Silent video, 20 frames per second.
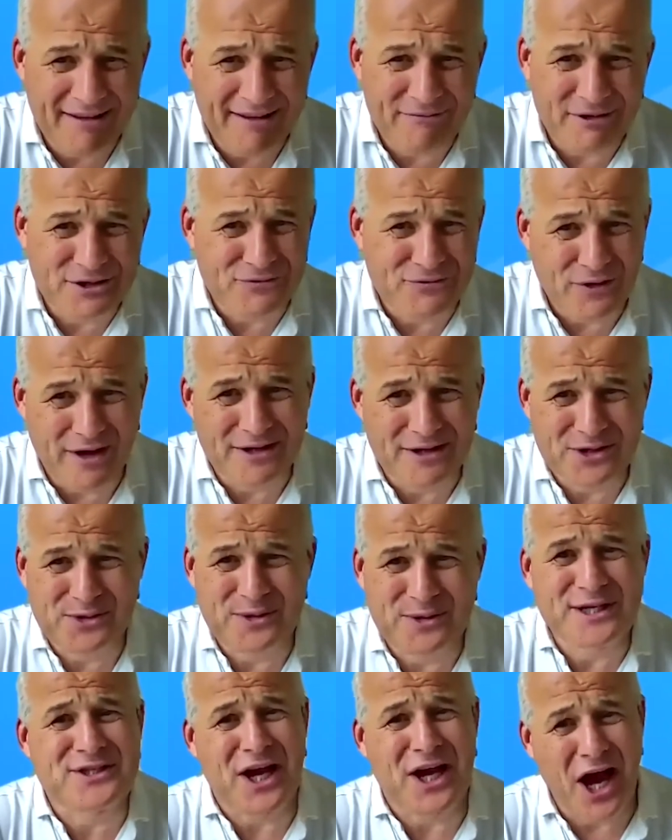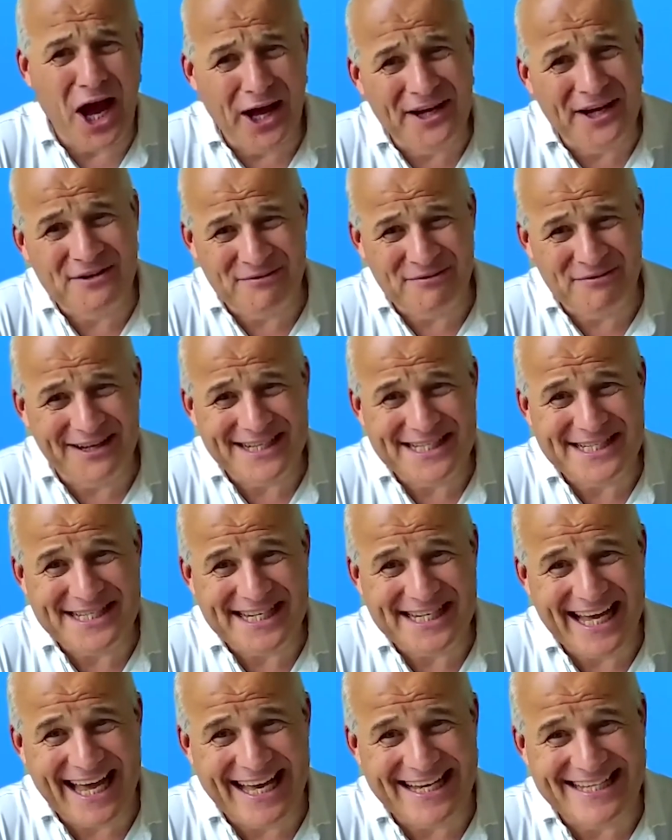refer to it as
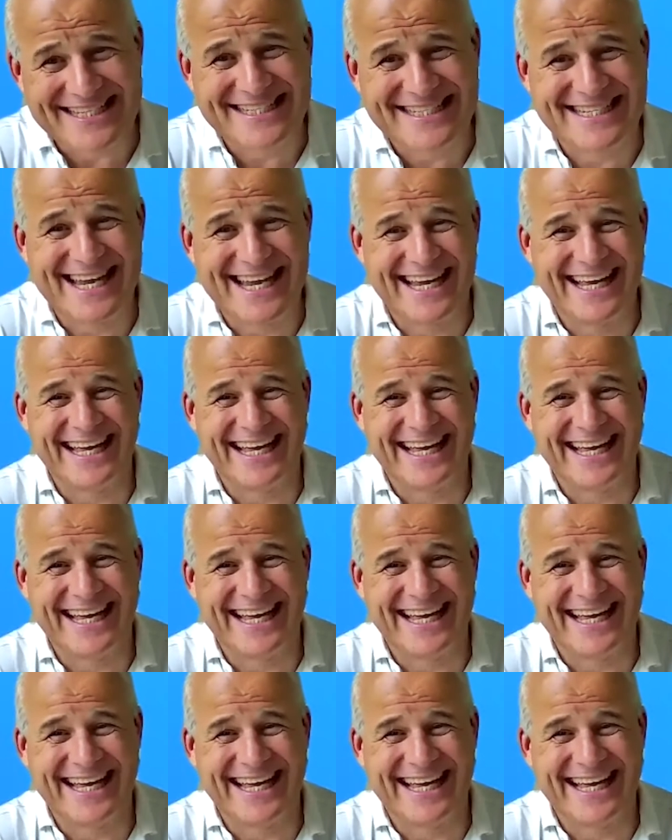uninvited guests.